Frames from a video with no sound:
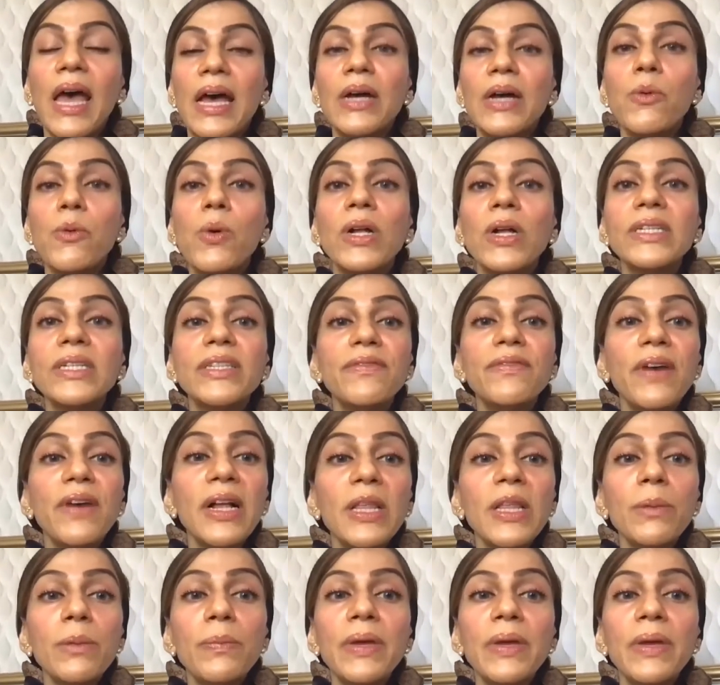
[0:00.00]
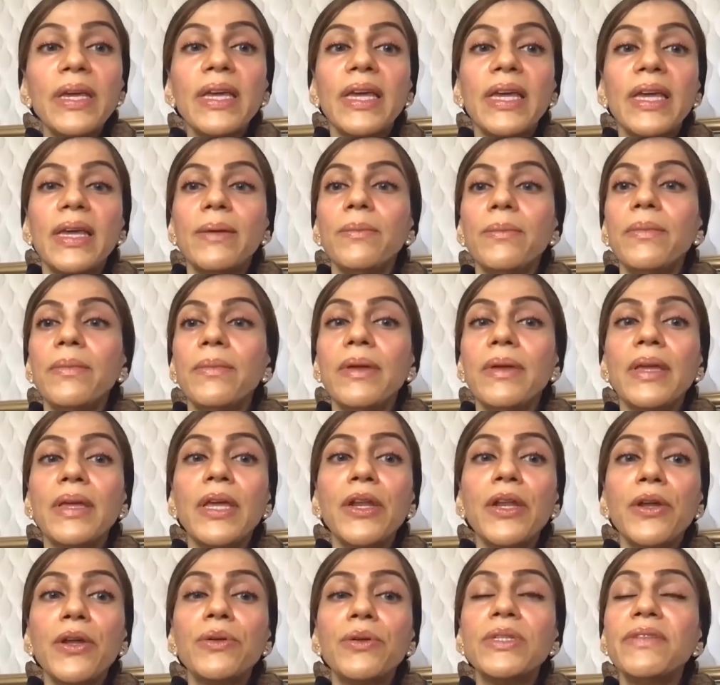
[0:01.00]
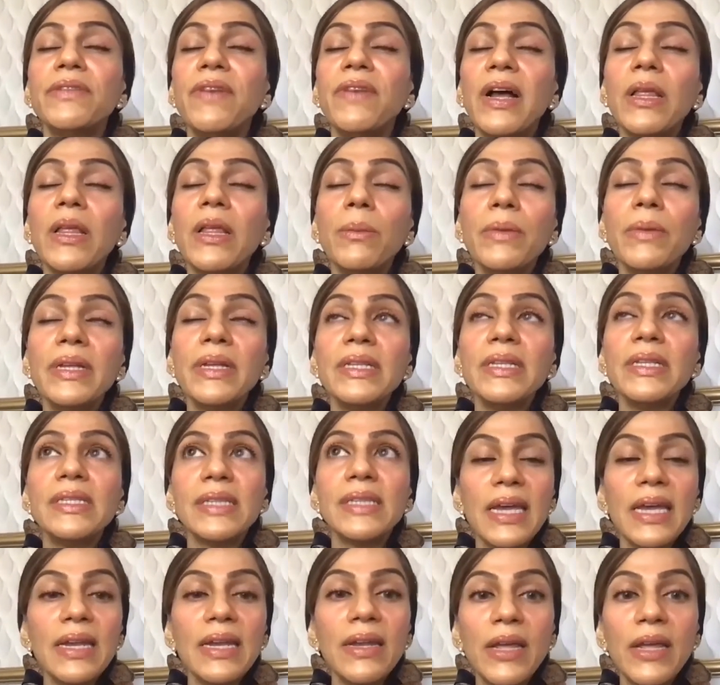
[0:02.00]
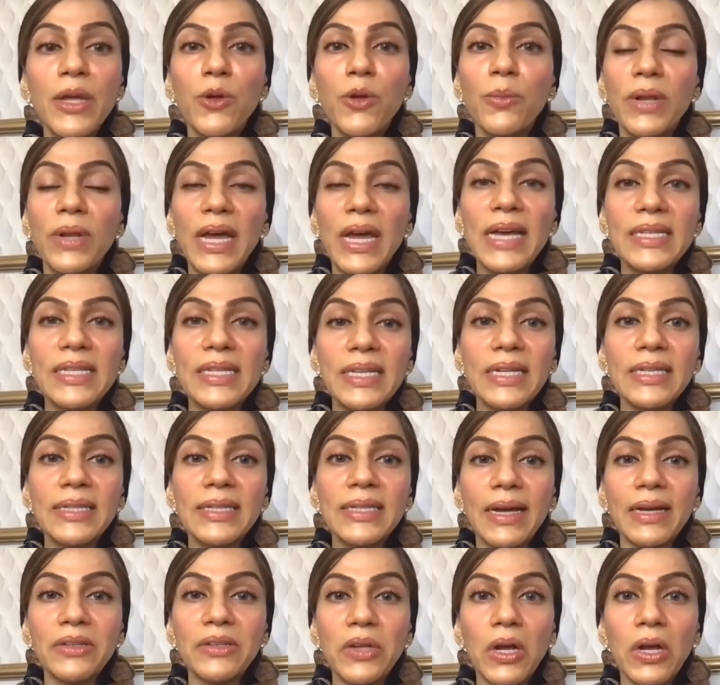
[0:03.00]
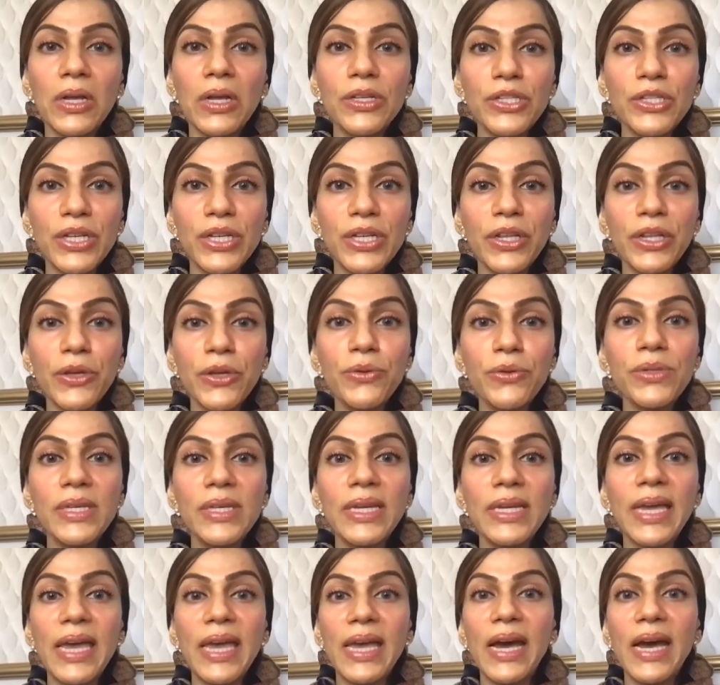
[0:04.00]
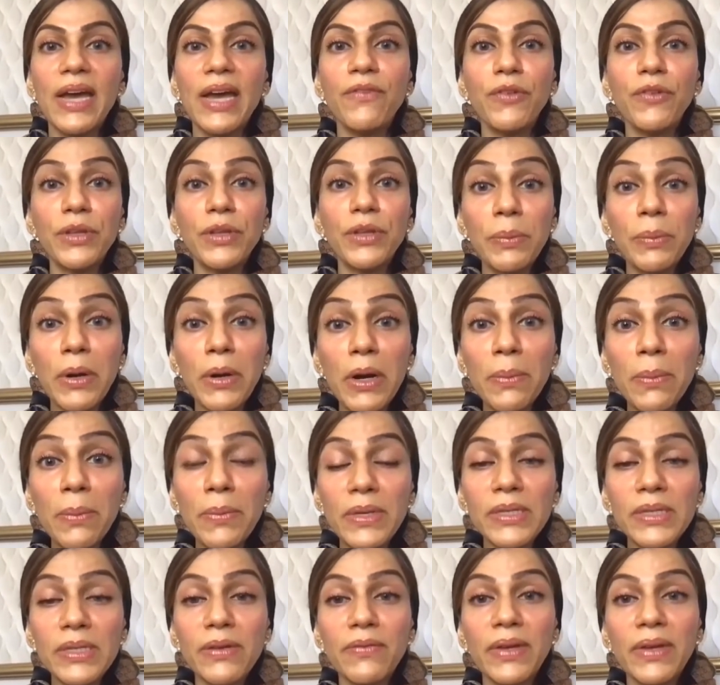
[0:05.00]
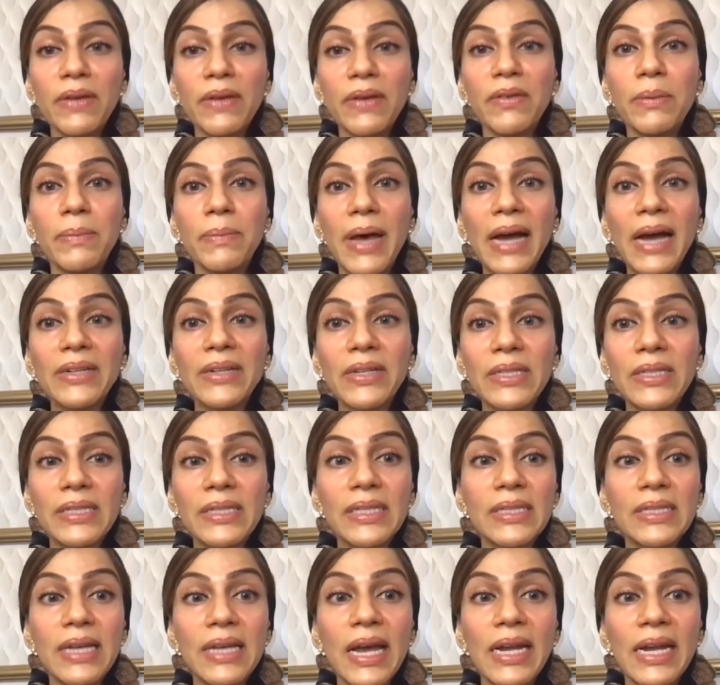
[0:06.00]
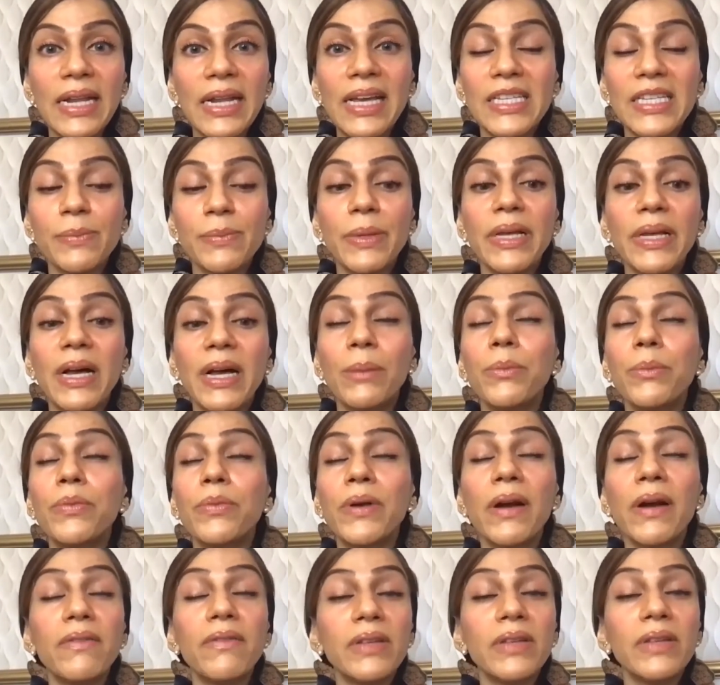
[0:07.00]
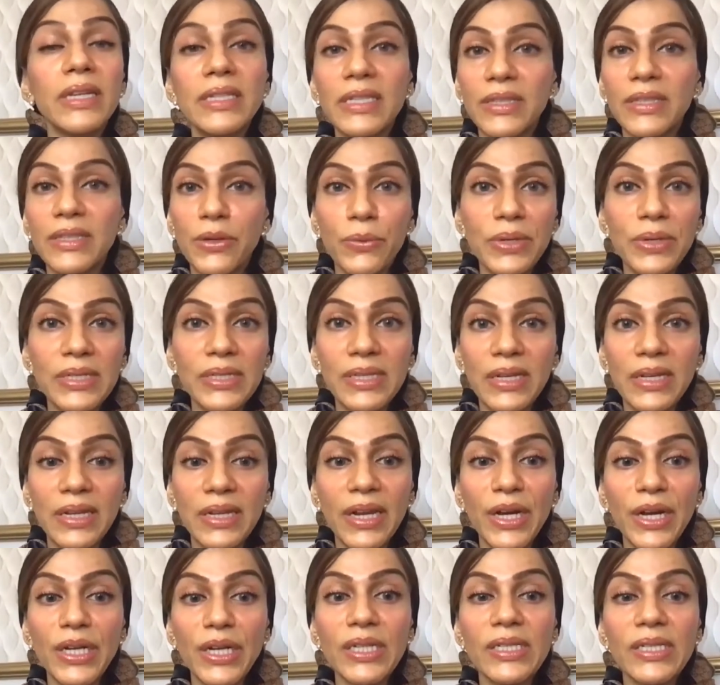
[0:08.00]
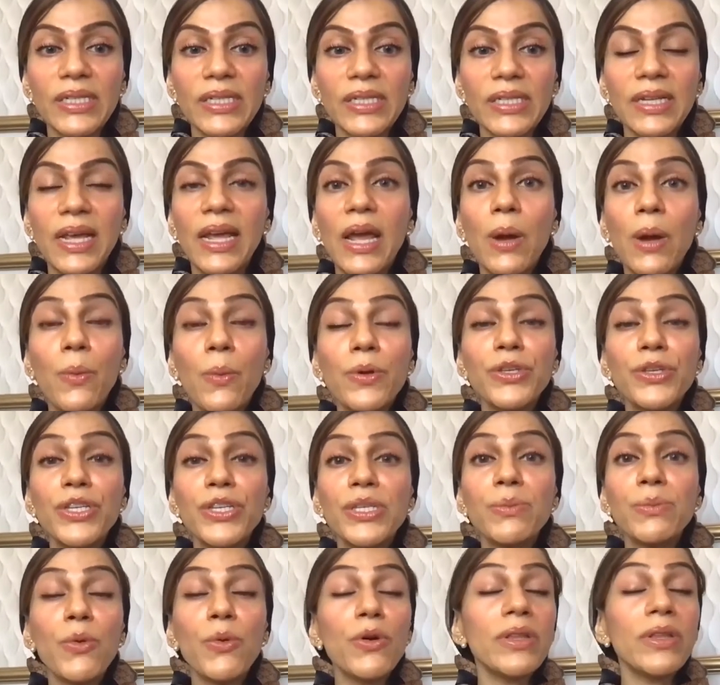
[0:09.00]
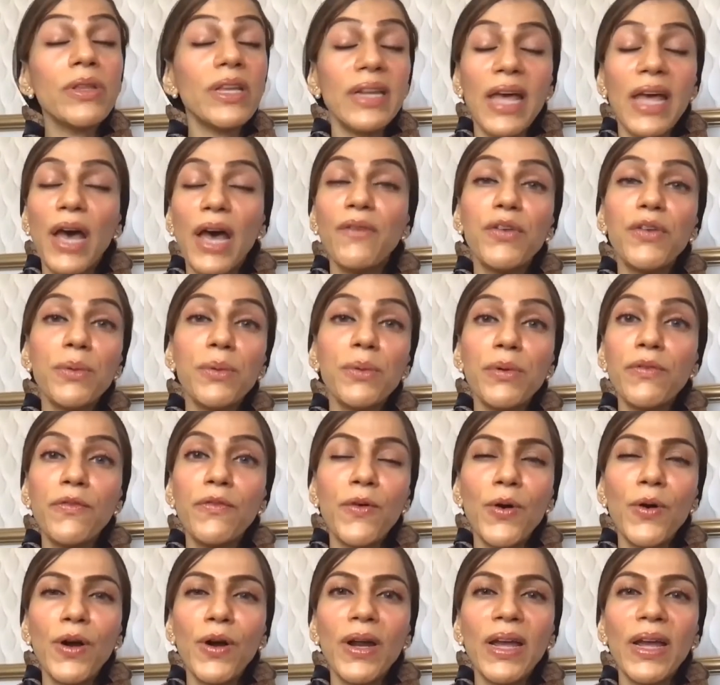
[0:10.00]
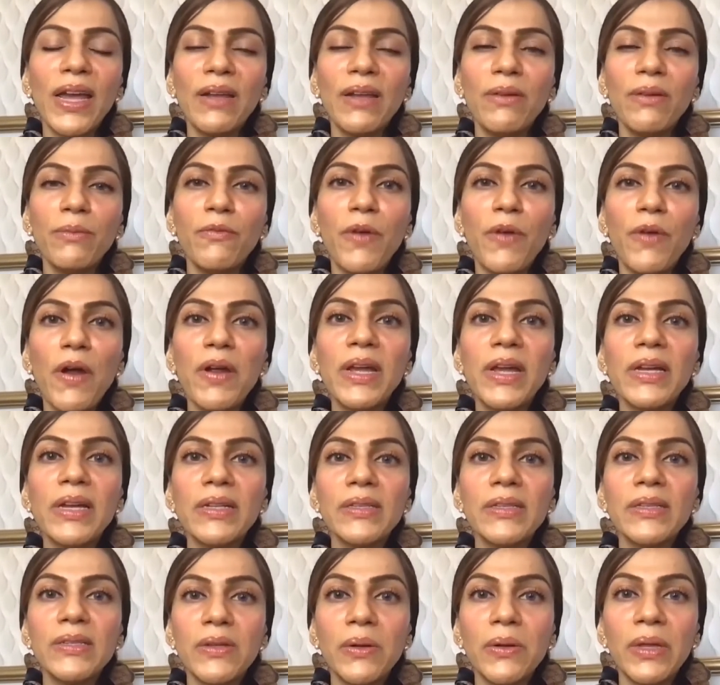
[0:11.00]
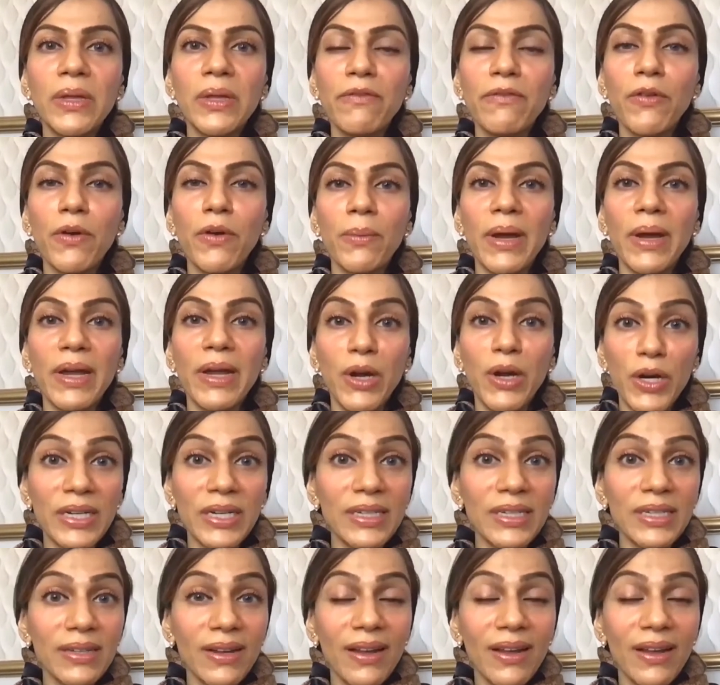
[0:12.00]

While developments in humanizing technology and using AI for the purpose of giving back to society has become prevalent in the recent years, which is more than ever before and very consoling for my heart.